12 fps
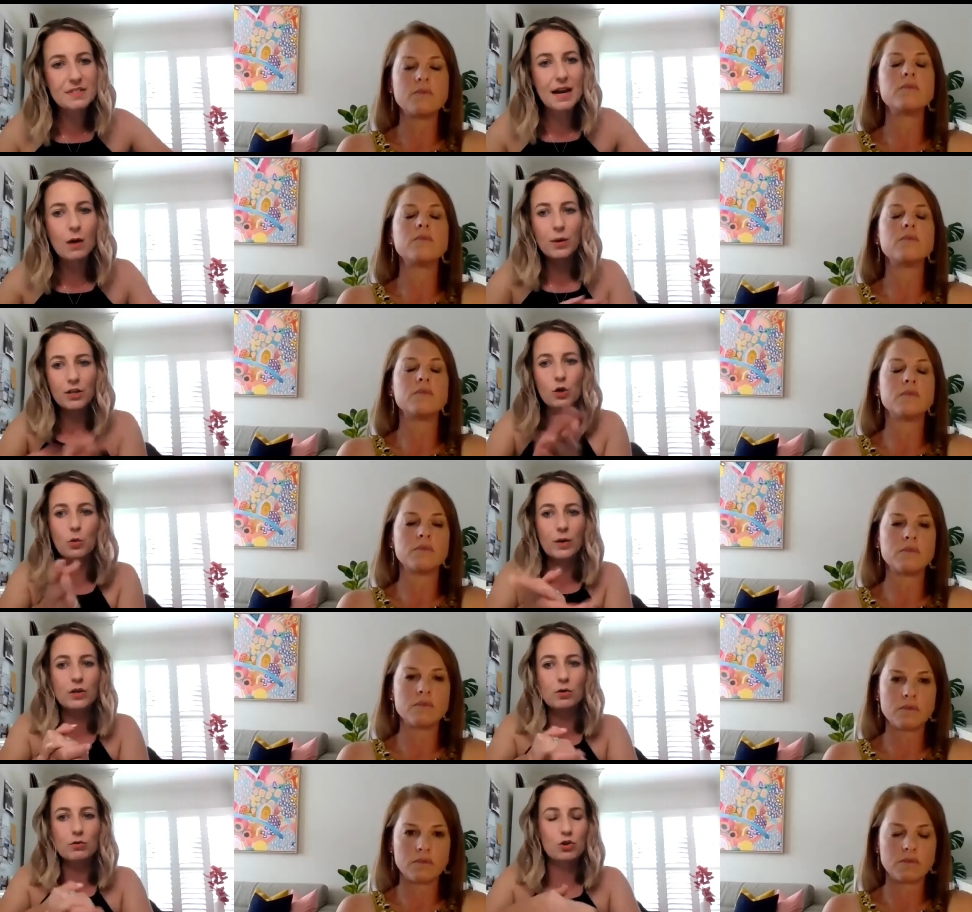Speaker 1: when you're when
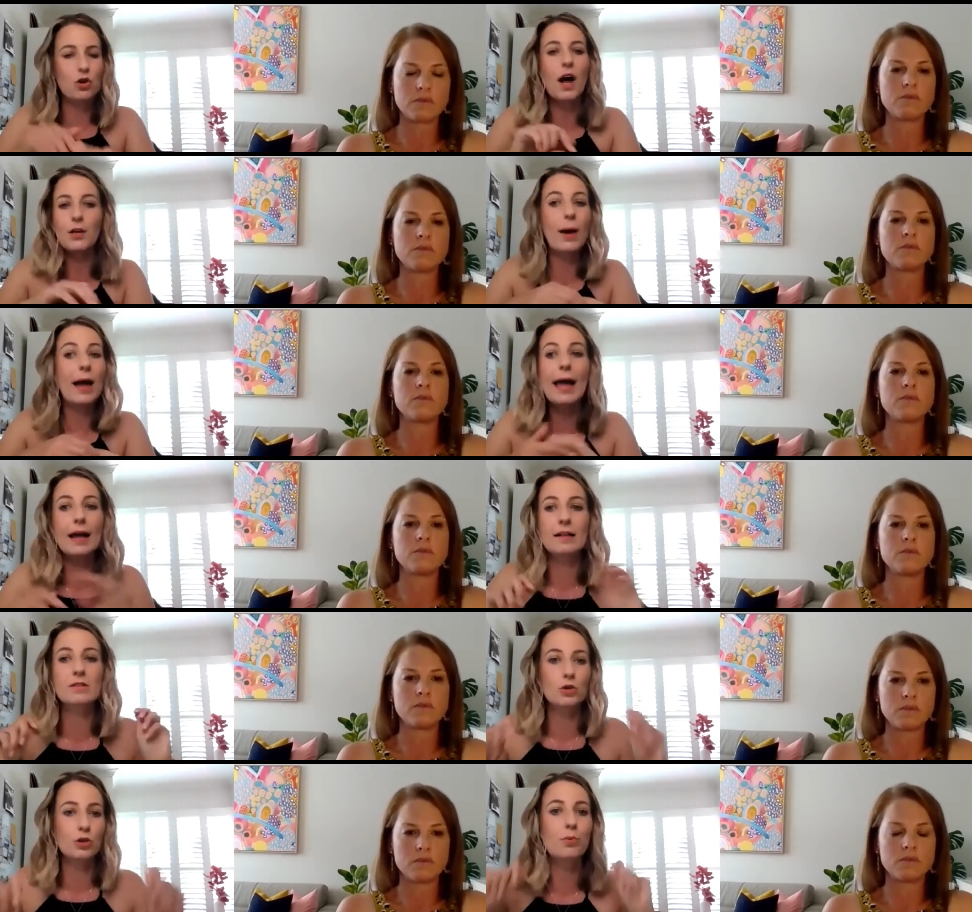you're drying your hands
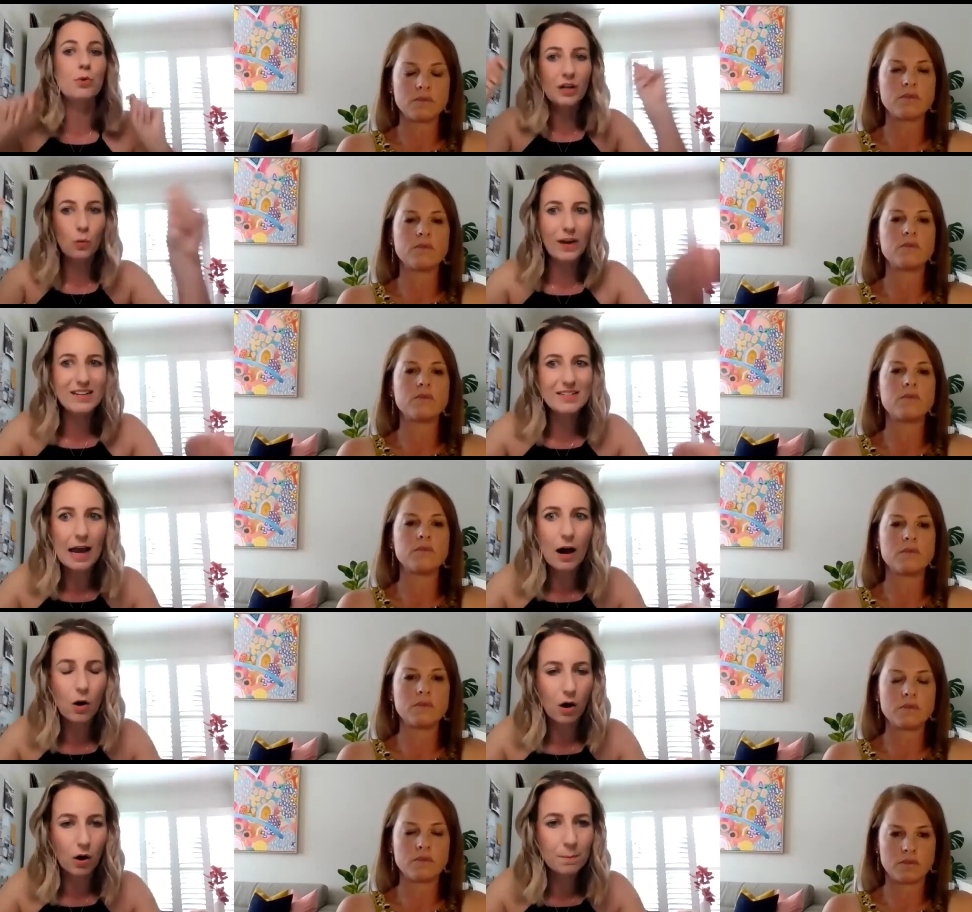or you're putting a wet towel
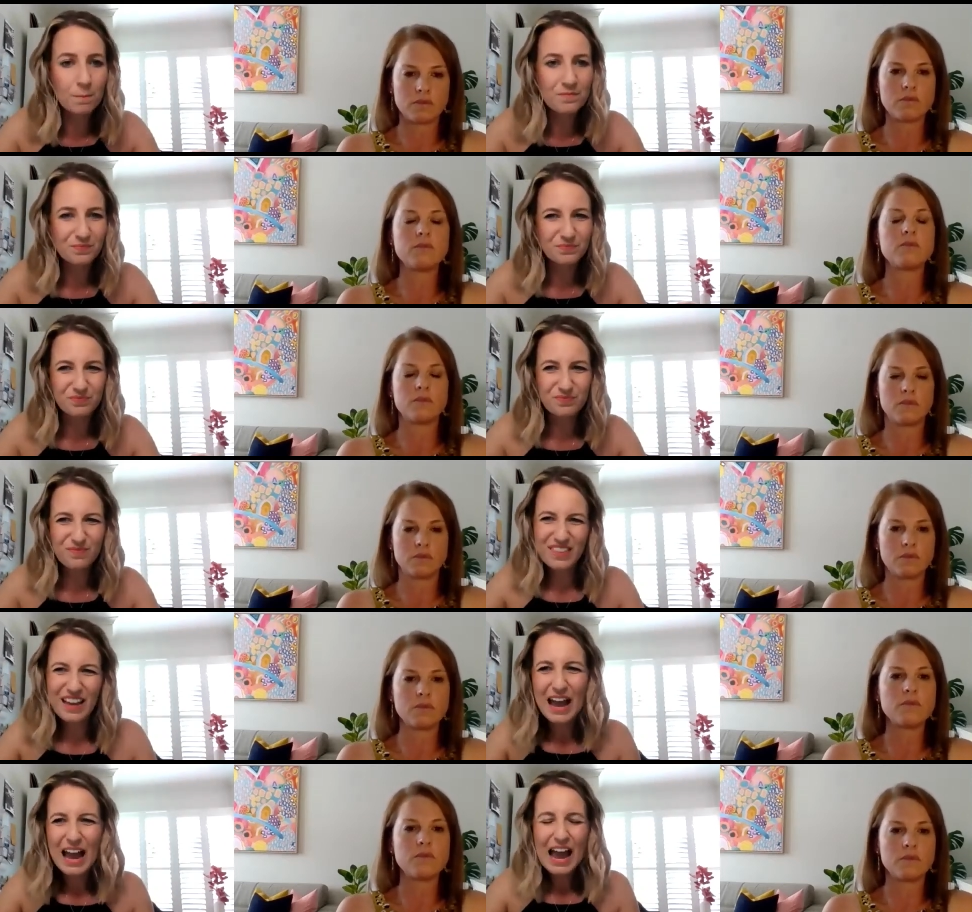on.
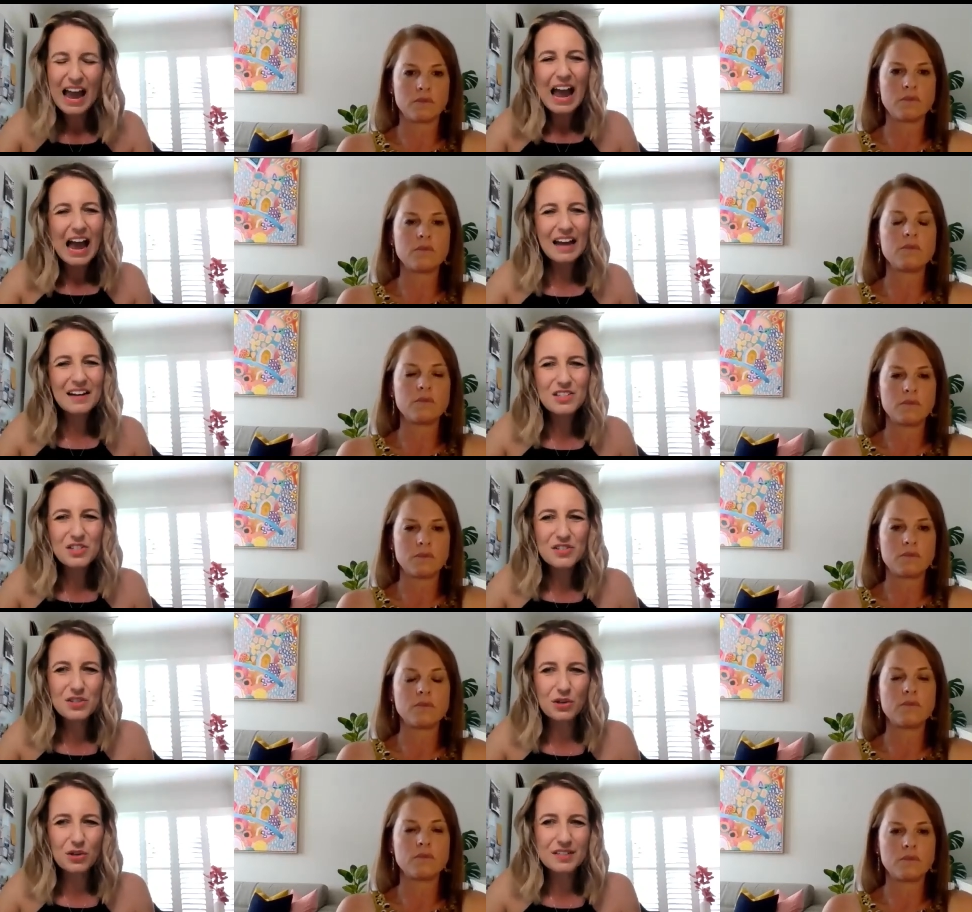And it's just
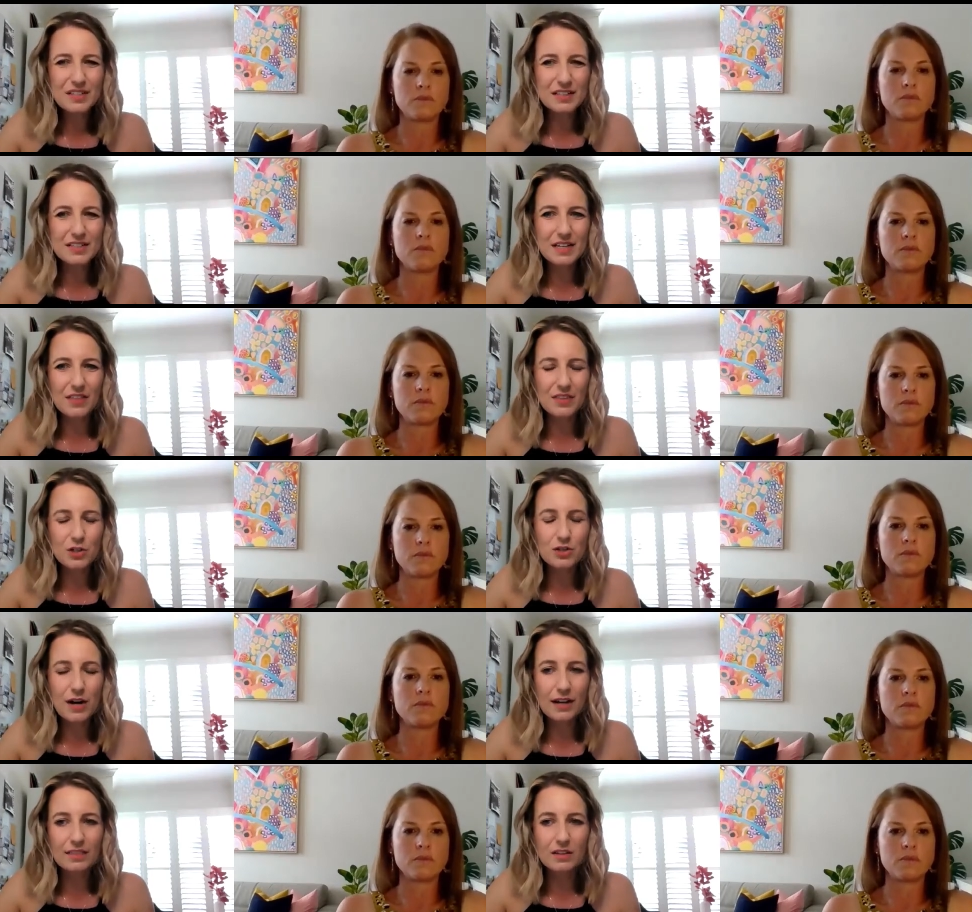those things down the
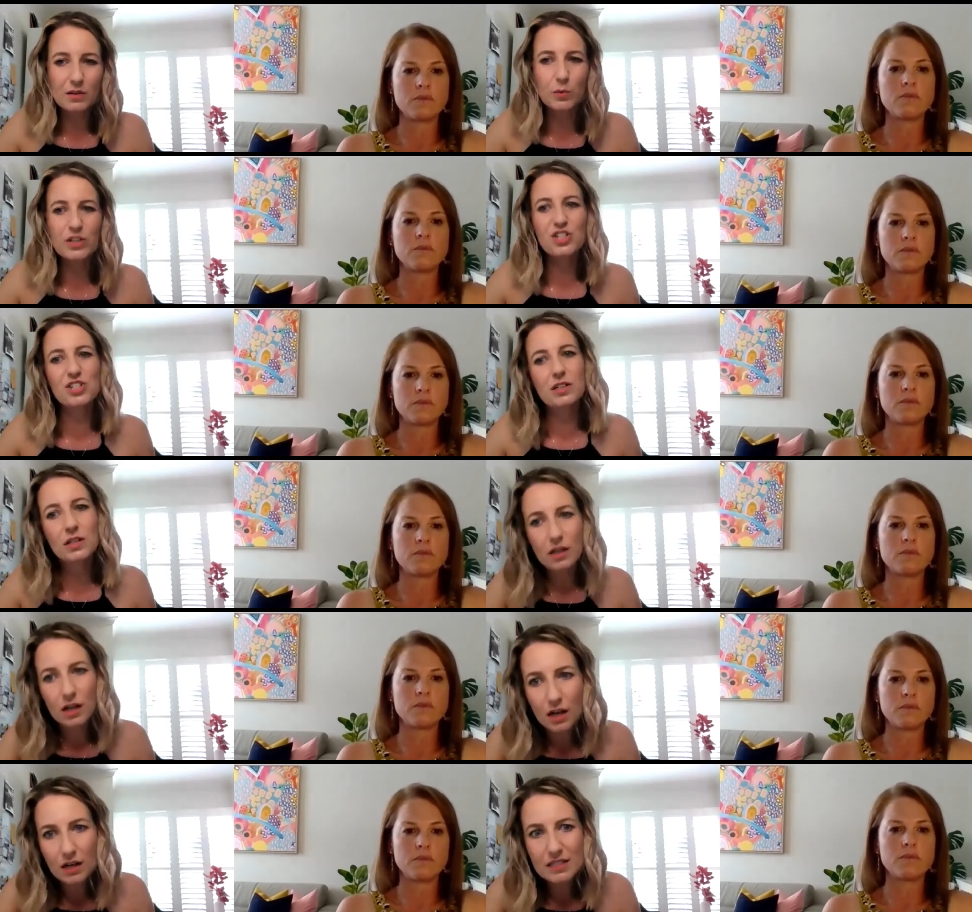track that you wish
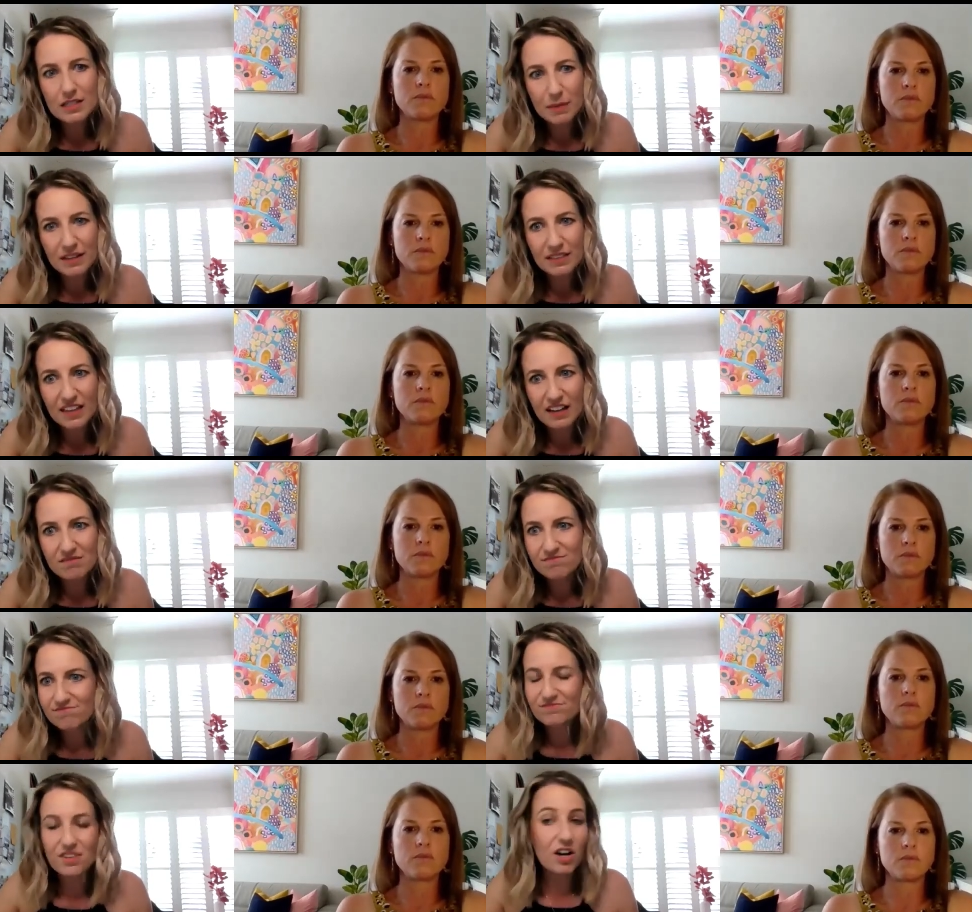I spent that,
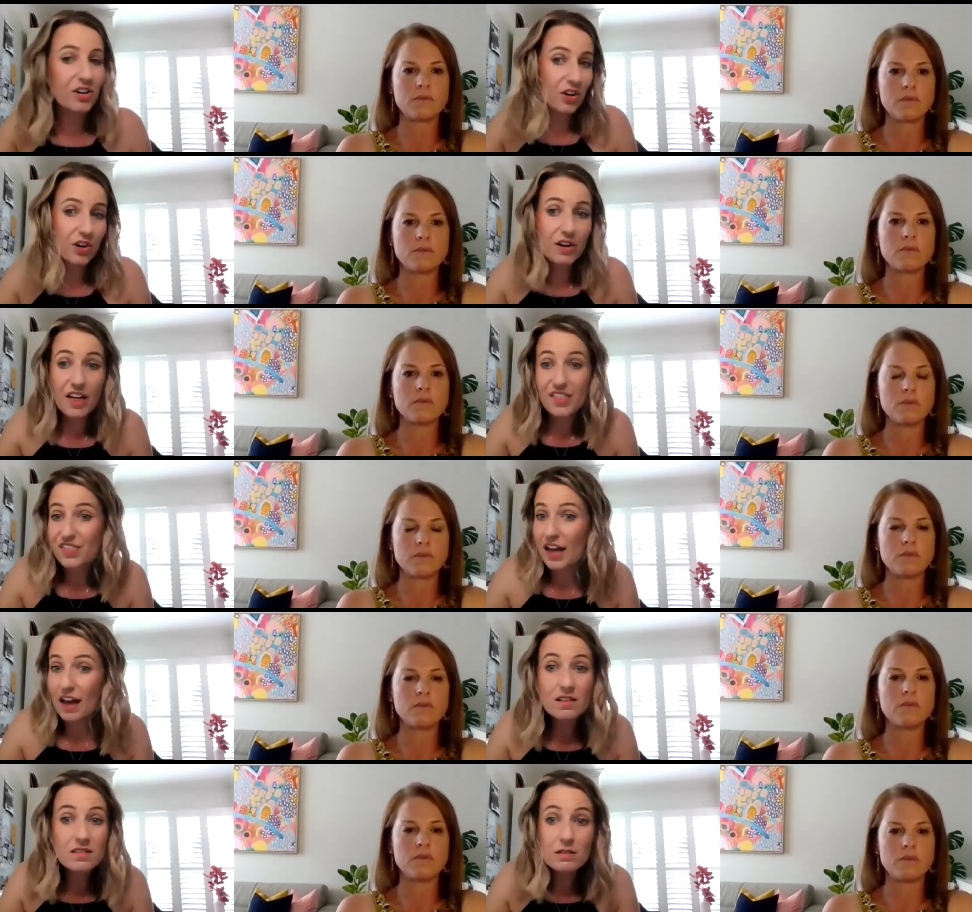I don't know, a
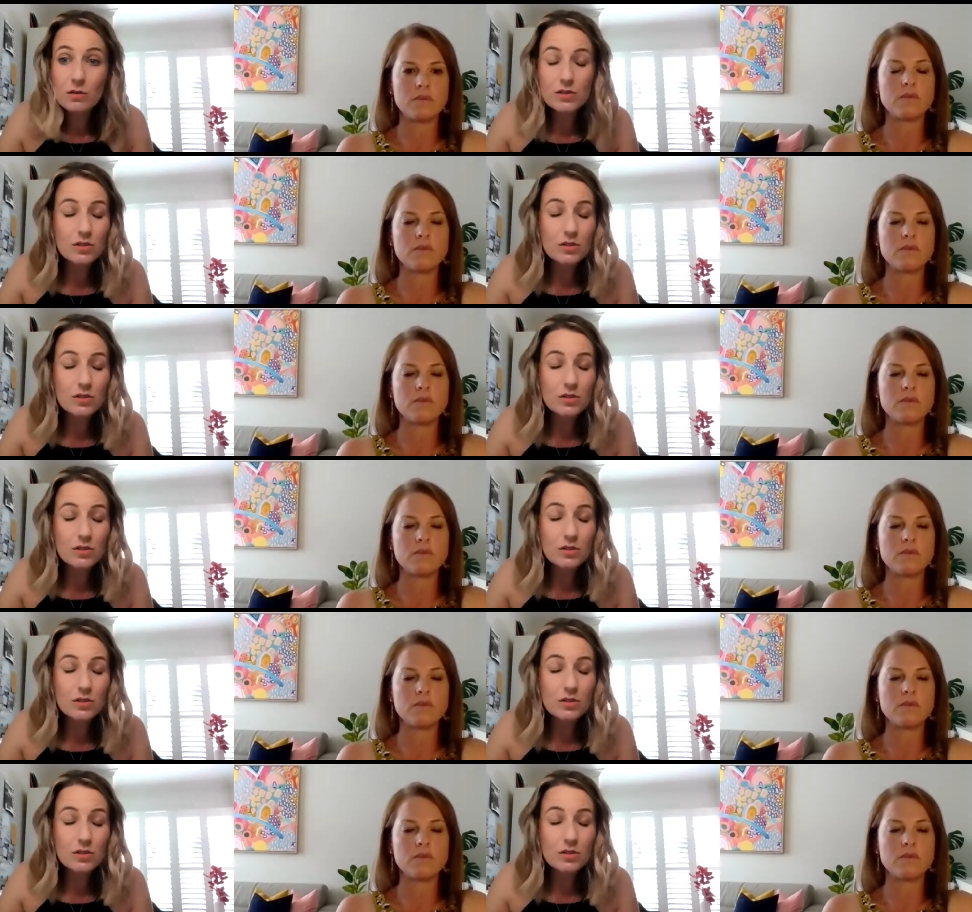thousand or so